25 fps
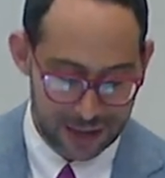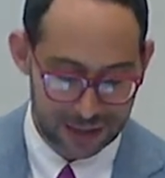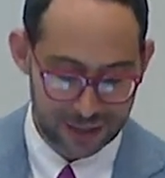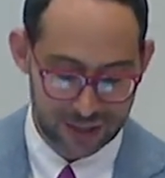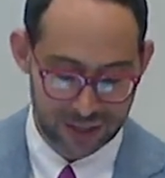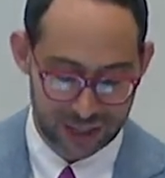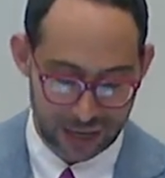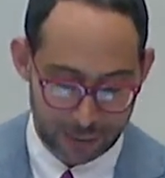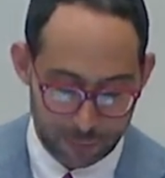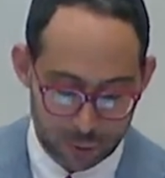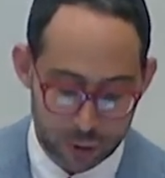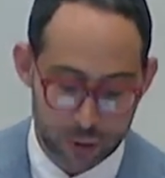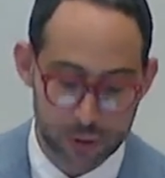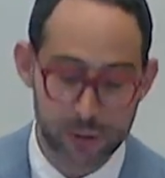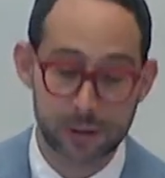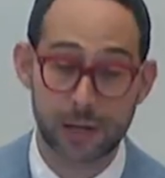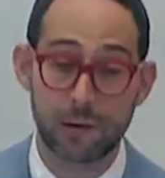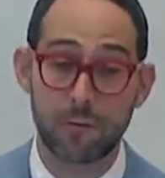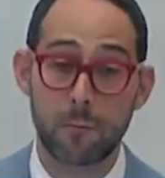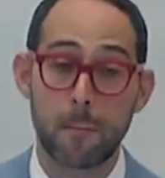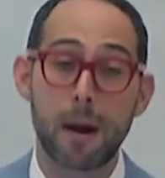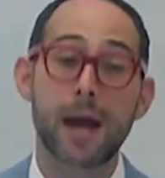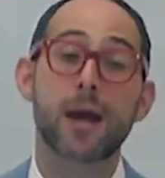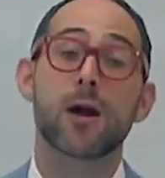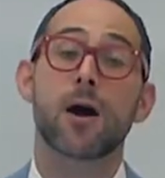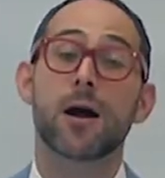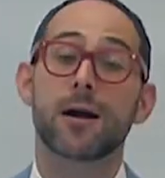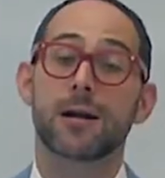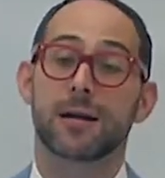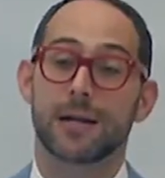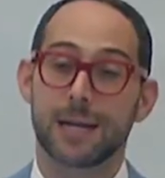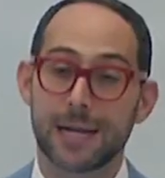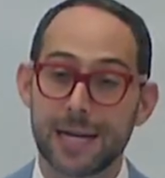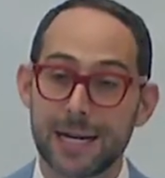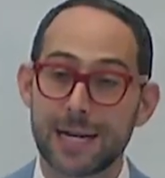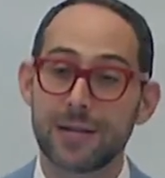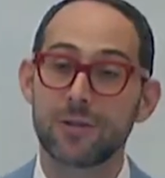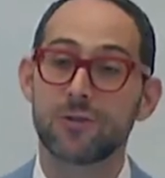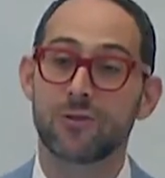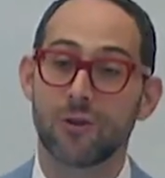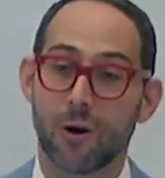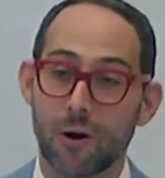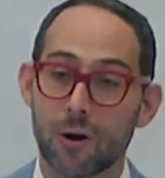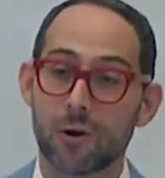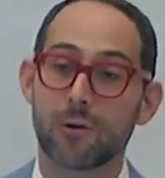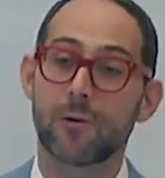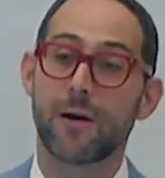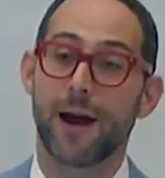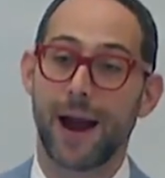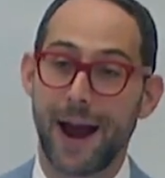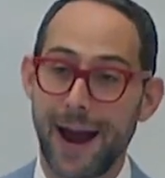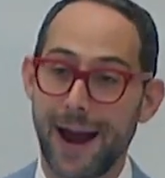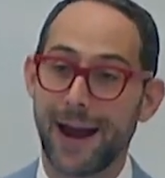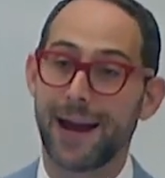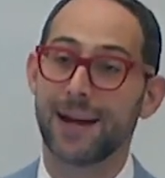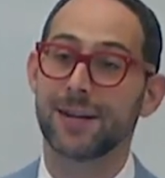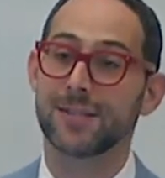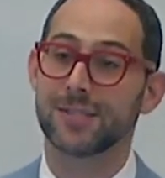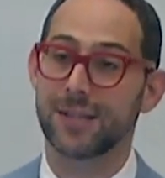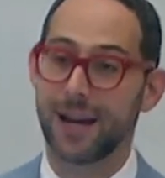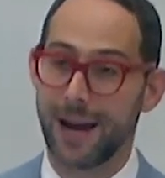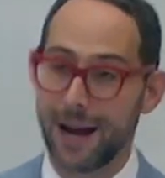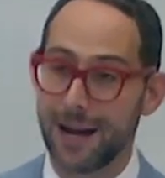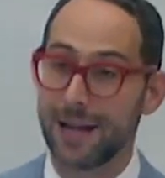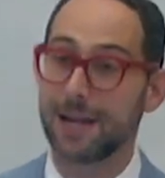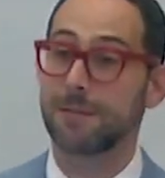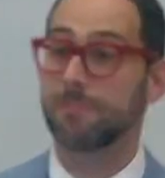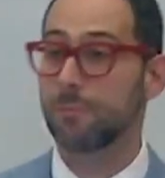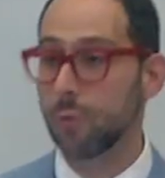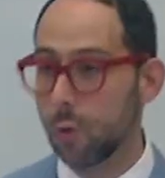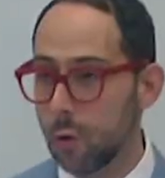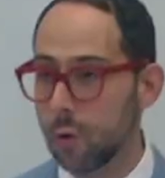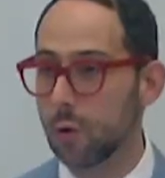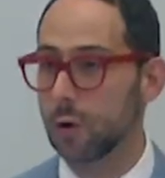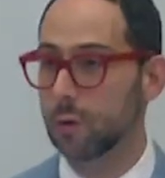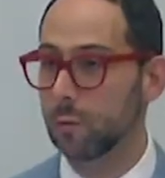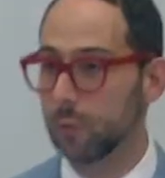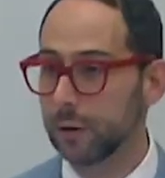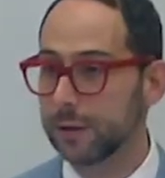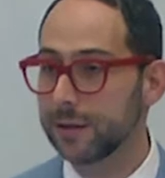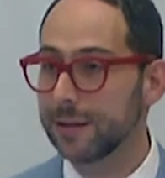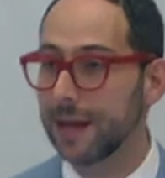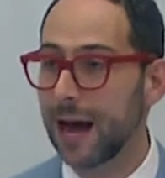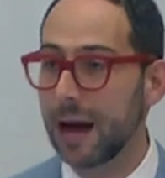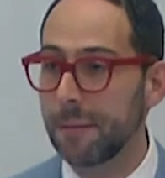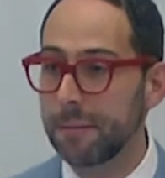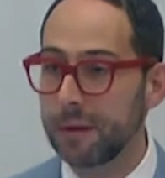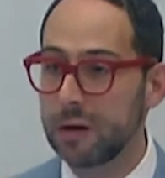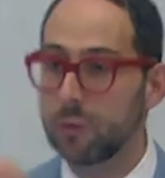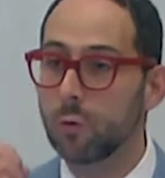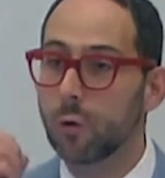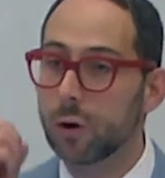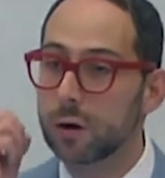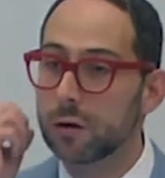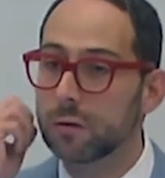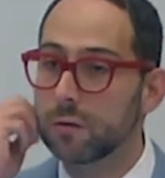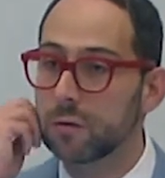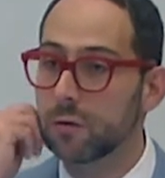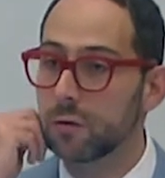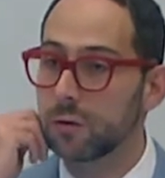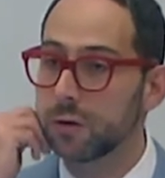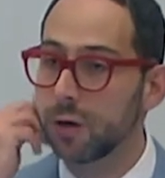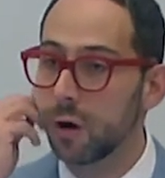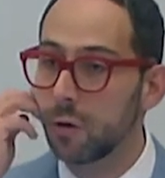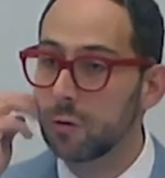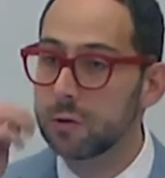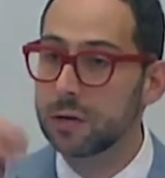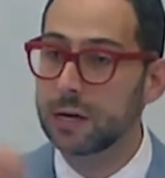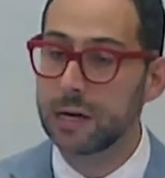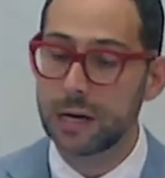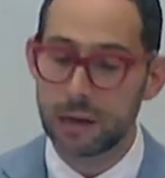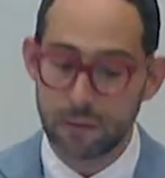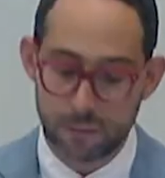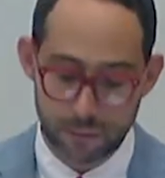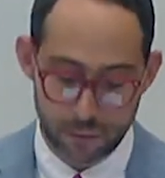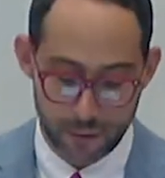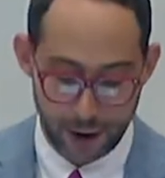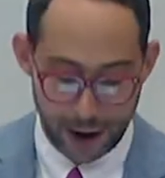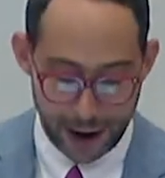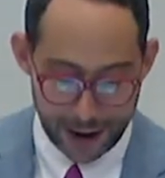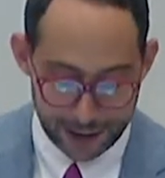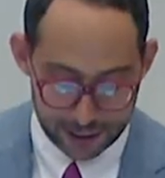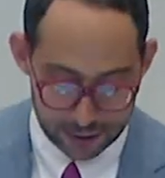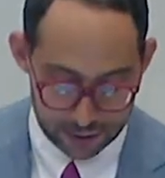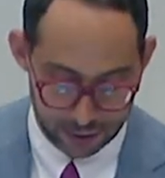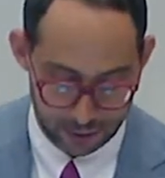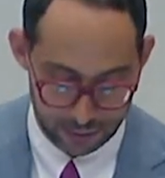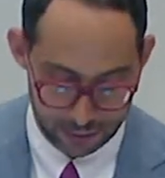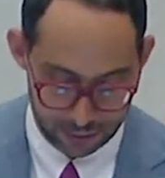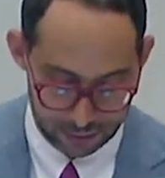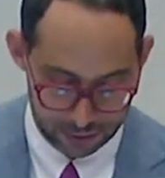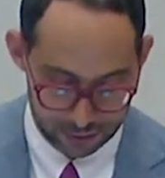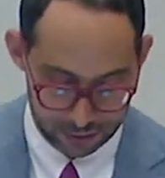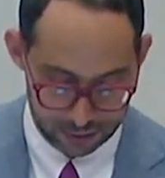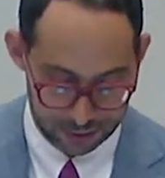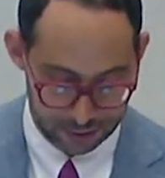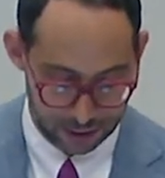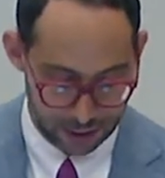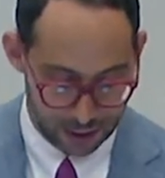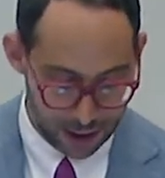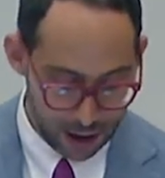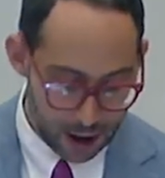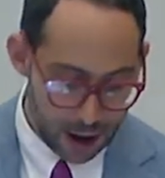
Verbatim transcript: Similarly, we may not need donor eggs anymore. Wouldn't that be wonderful? No need for egg donors.